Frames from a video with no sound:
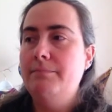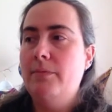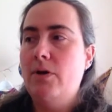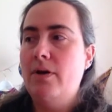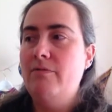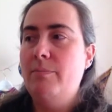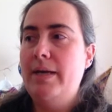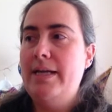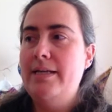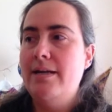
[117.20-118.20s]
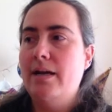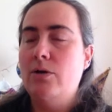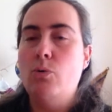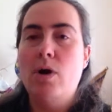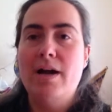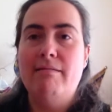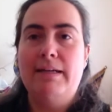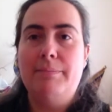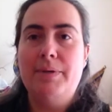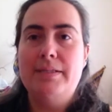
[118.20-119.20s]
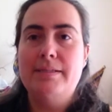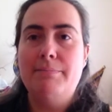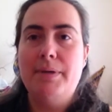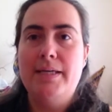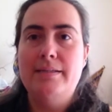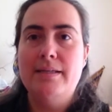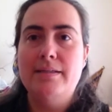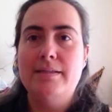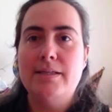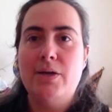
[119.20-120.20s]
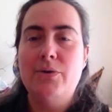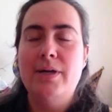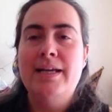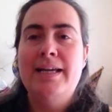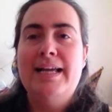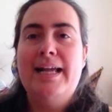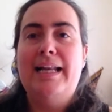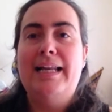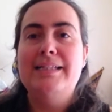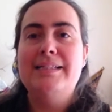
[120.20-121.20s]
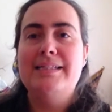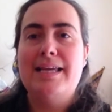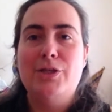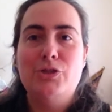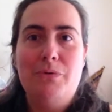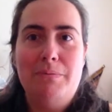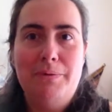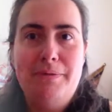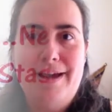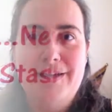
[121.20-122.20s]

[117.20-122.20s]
I've been acquiring bits and pieces, so let's catch you up on that,